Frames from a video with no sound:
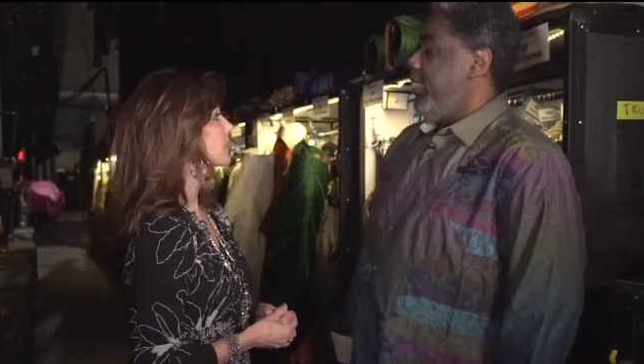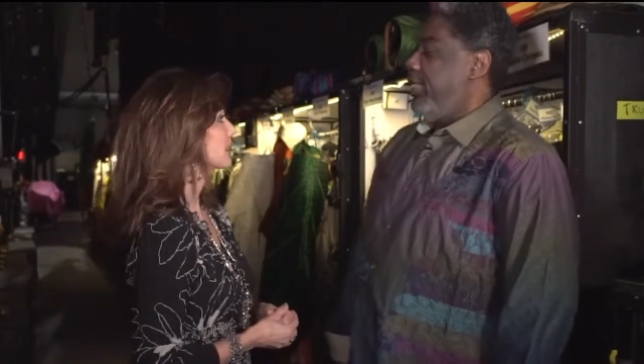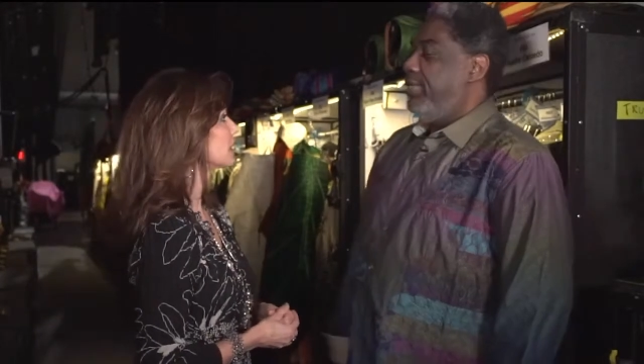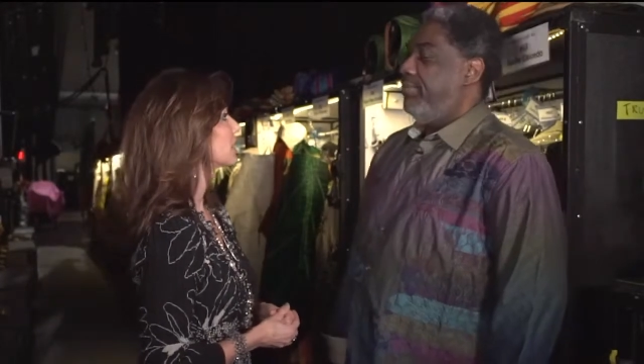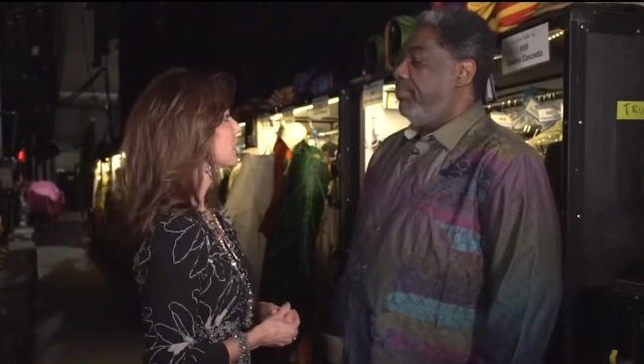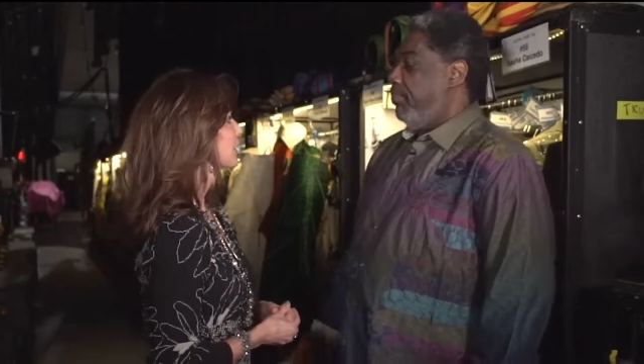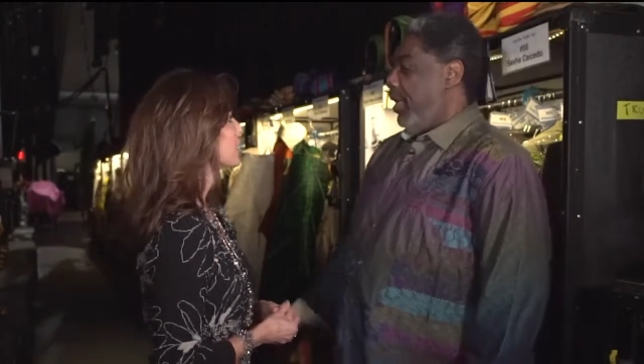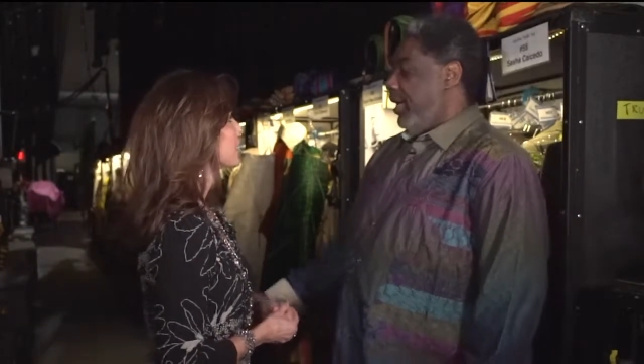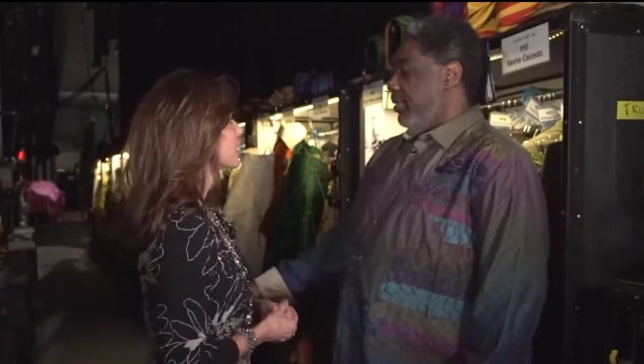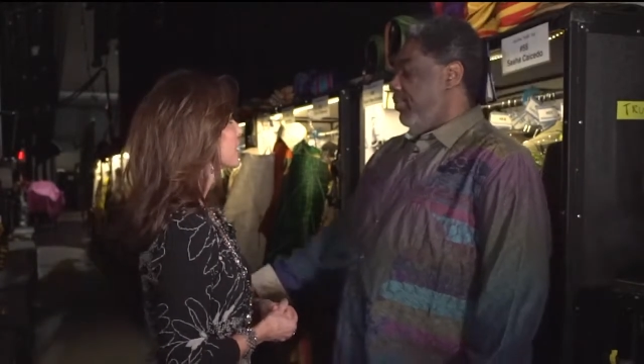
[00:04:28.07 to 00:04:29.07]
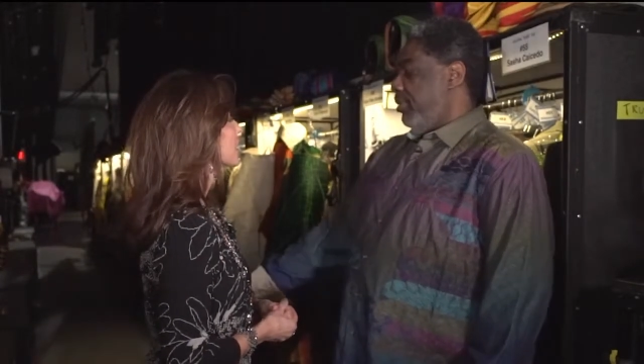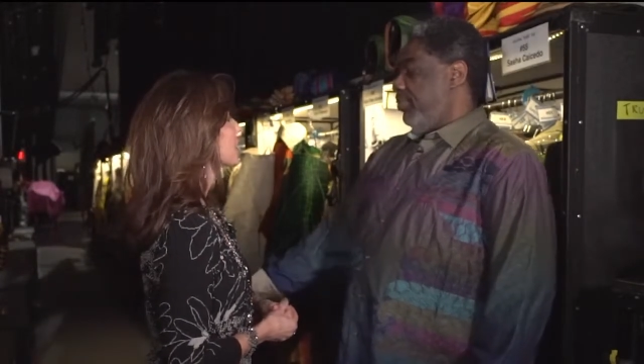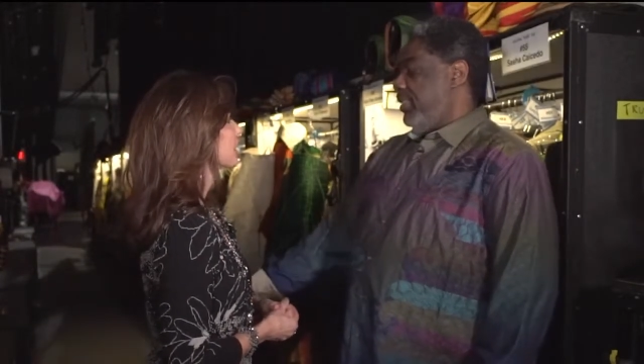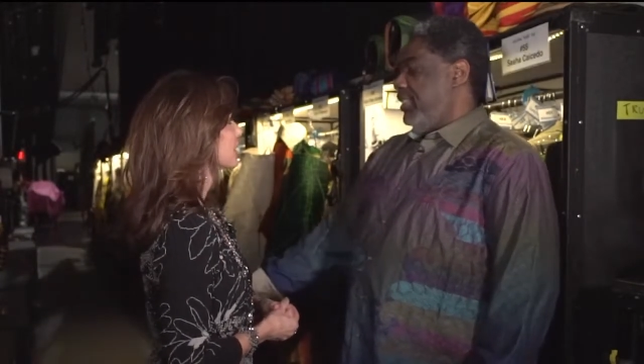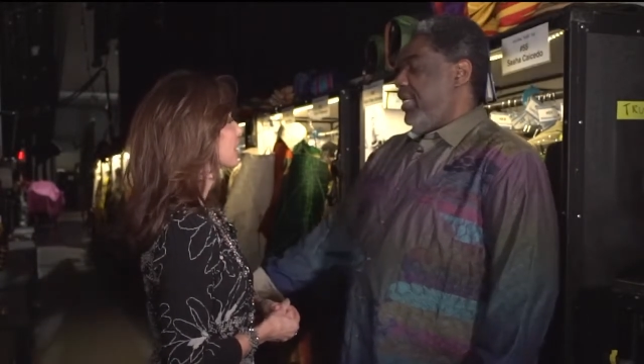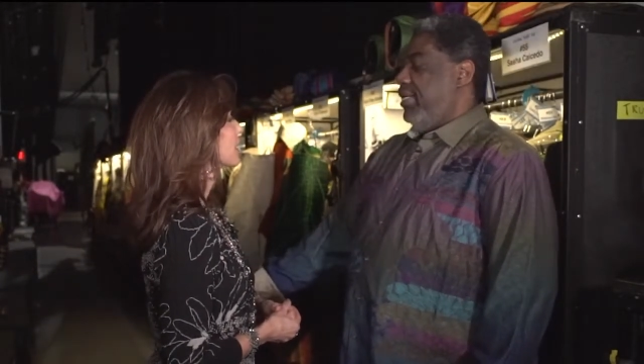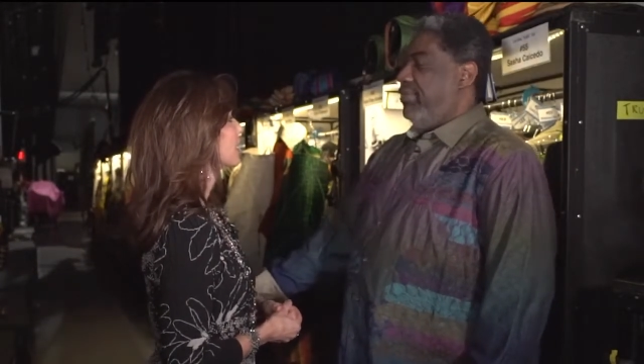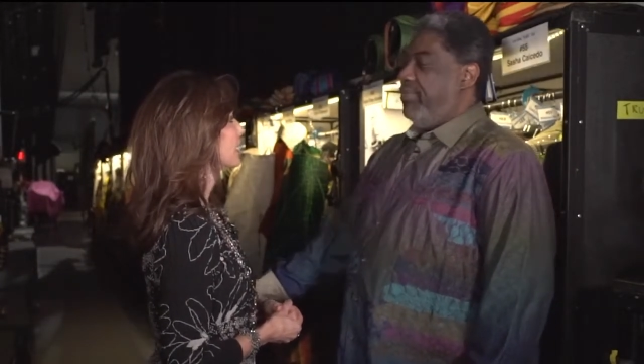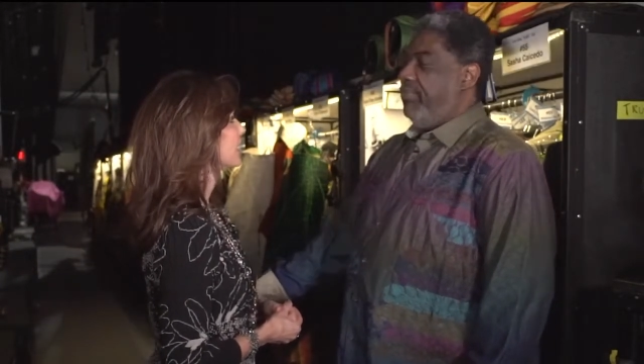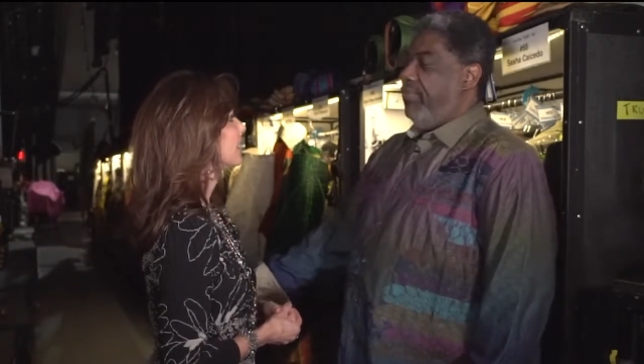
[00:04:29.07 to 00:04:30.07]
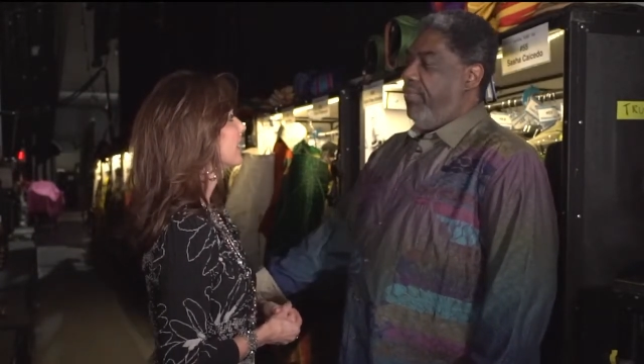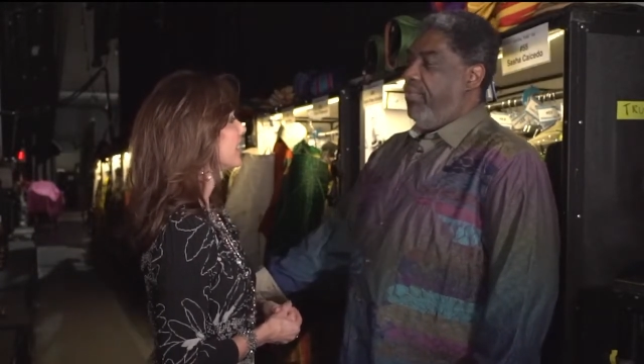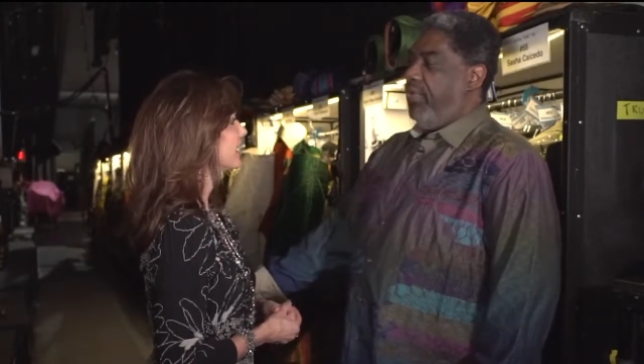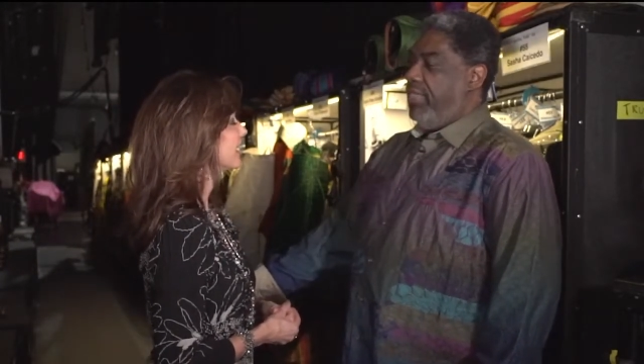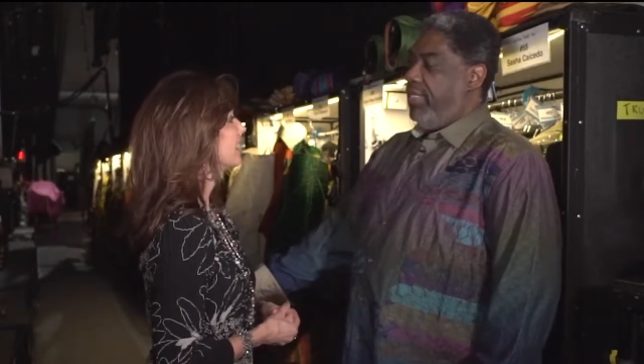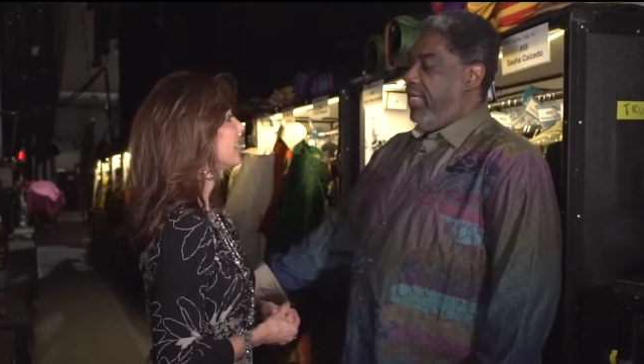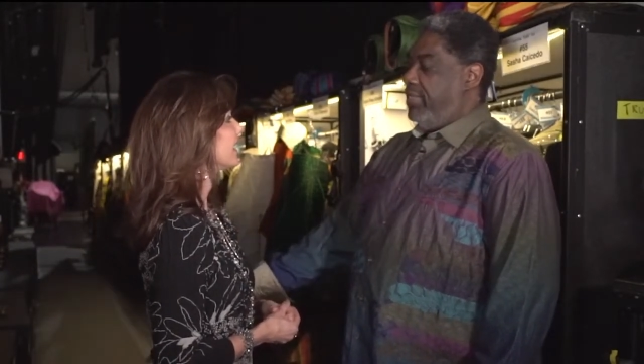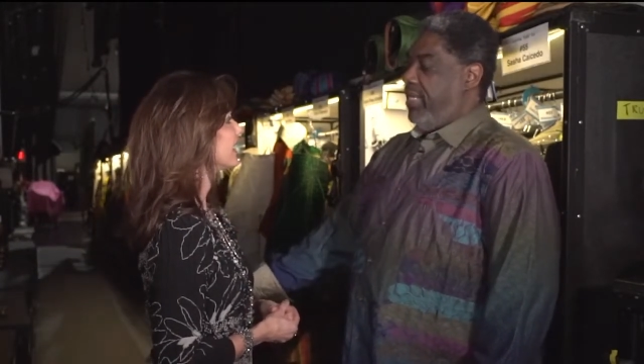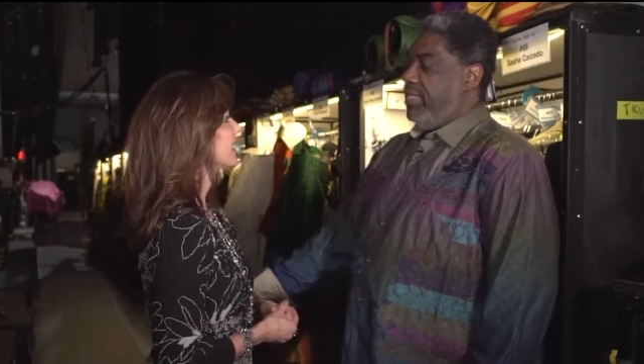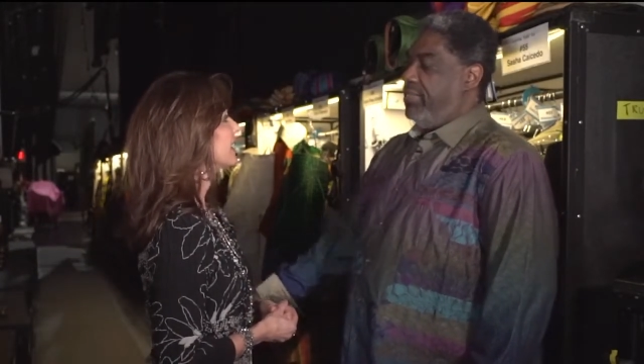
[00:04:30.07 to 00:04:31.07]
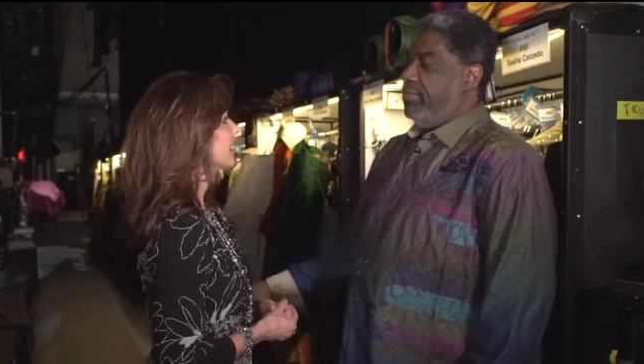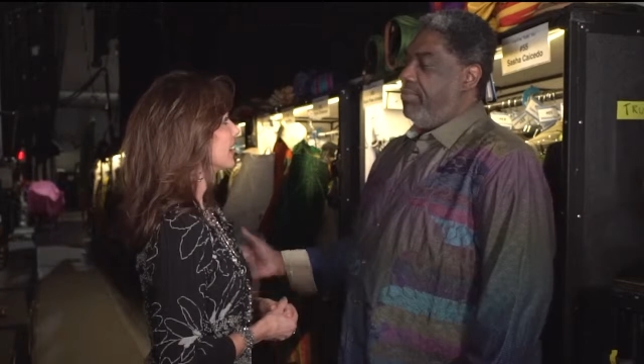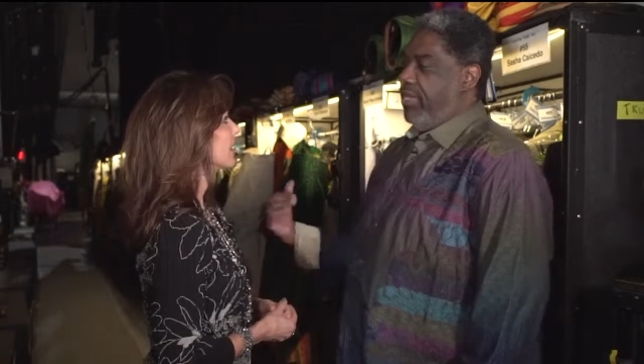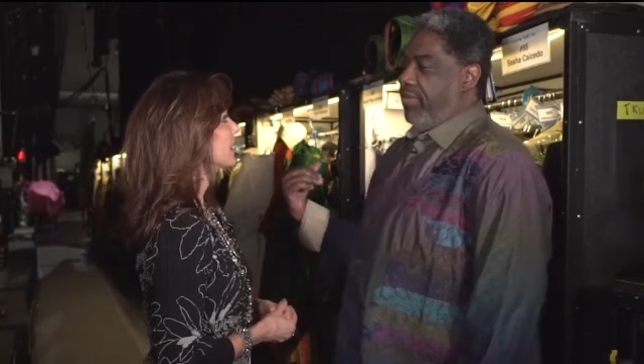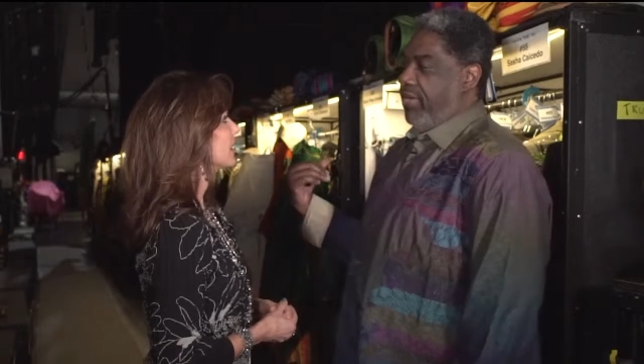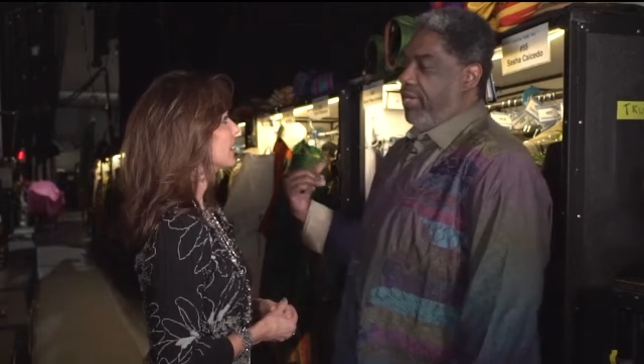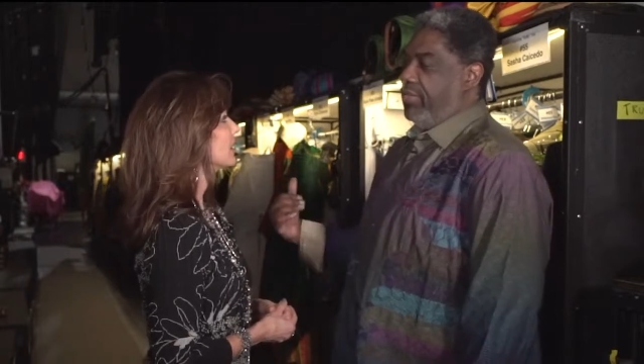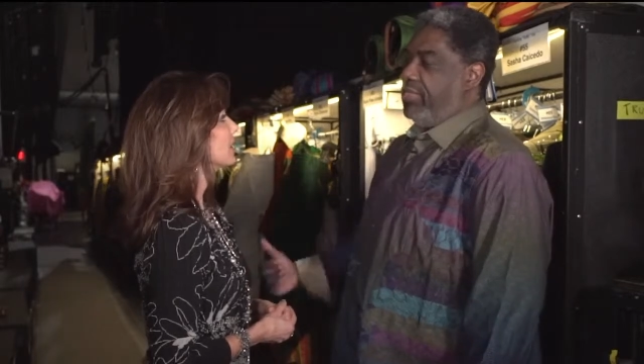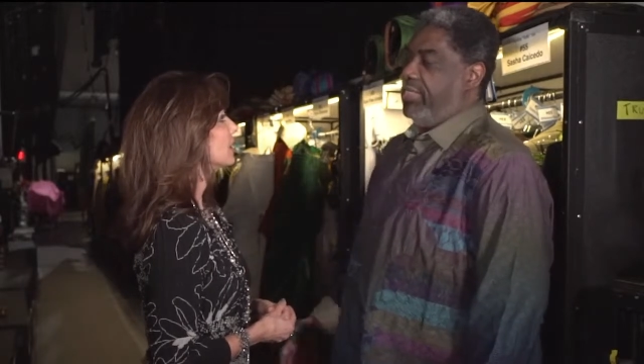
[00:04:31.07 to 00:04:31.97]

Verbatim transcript: And then while we're pre-setting for the next costume while they're out on